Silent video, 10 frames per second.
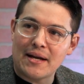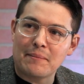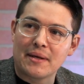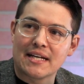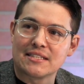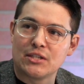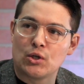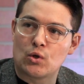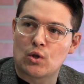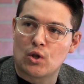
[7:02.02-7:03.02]
it because
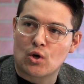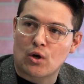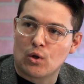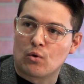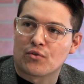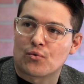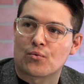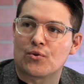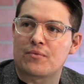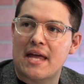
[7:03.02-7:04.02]
you look all over the
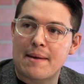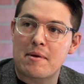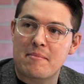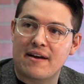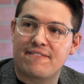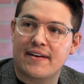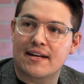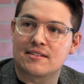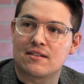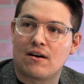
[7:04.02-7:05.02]
world, MMA
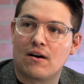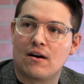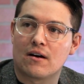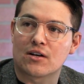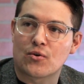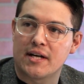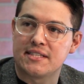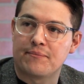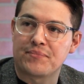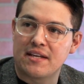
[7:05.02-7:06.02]
fans are crazy.